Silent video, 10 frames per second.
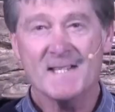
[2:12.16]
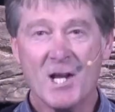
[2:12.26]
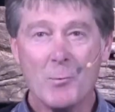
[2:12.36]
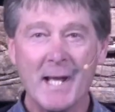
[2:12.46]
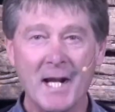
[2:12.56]
And
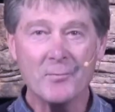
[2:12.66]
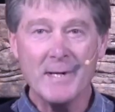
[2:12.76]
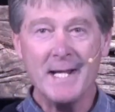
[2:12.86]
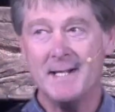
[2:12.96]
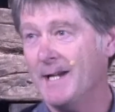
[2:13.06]
so we're going to
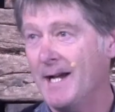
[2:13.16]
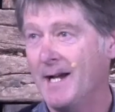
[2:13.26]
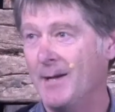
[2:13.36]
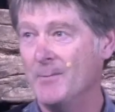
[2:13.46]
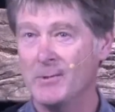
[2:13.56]
read,
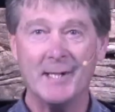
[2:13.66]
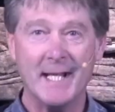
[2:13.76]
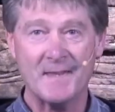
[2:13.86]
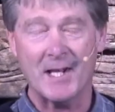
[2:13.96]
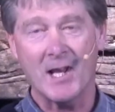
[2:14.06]

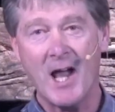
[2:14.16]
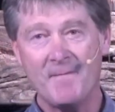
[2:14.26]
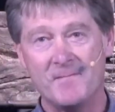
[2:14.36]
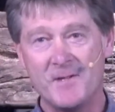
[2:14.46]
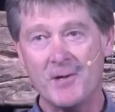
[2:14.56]
looking at the
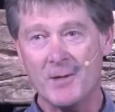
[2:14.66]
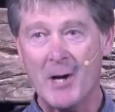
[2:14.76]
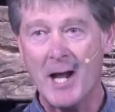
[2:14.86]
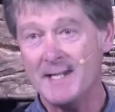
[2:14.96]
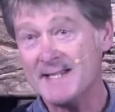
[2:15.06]
life of
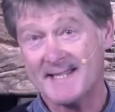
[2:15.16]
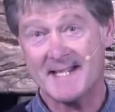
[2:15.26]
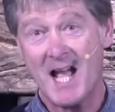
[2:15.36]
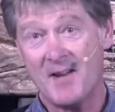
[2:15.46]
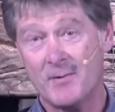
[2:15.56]
Jeremiah. Let's
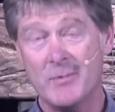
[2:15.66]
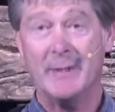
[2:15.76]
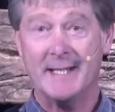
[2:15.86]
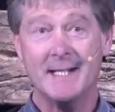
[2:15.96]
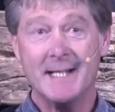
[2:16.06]
start from the
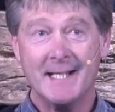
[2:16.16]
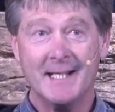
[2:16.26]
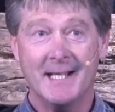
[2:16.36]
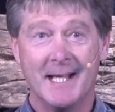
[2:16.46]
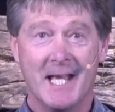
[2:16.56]

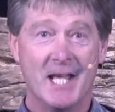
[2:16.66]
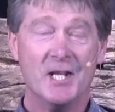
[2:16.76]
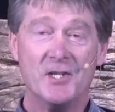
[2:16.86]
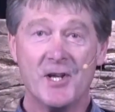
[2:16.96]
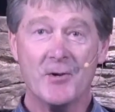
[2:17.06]
beginning,
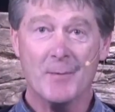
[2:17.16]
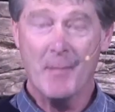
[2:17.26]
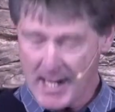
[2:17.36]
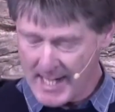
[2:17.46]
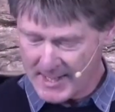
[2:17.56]

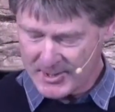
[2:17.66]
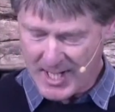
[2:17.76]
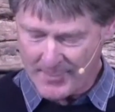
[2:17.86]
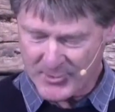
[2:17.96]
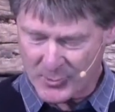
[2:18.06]
Jeremiah
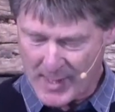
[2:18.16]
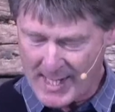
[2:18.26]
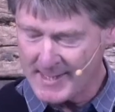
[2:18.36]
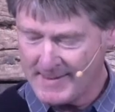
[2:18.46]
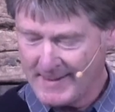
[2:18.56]
chapter
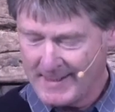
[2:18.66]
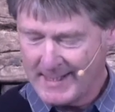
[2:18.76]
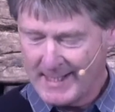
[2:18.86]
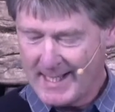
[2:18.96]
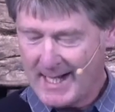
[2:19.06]
1,
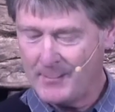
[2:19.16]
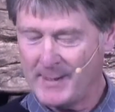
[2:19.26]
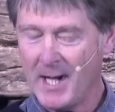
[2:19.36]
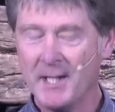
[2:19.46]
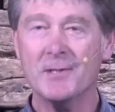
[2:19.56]
and we're
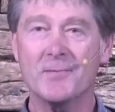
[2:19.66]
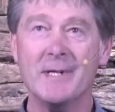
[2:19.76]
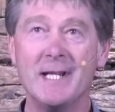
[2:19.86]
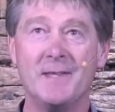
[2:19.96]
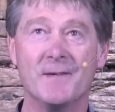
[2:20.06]
going to
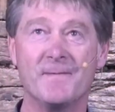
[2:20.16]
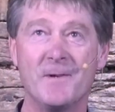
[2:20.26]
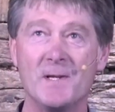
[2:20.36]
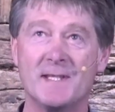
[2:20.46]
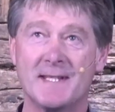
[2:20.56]
read the
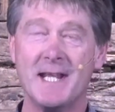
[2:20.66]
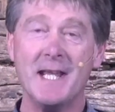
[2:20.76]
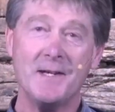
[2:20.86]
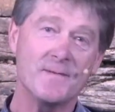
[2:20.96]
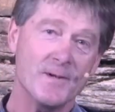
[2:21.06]
first
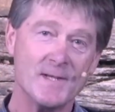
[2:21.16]
10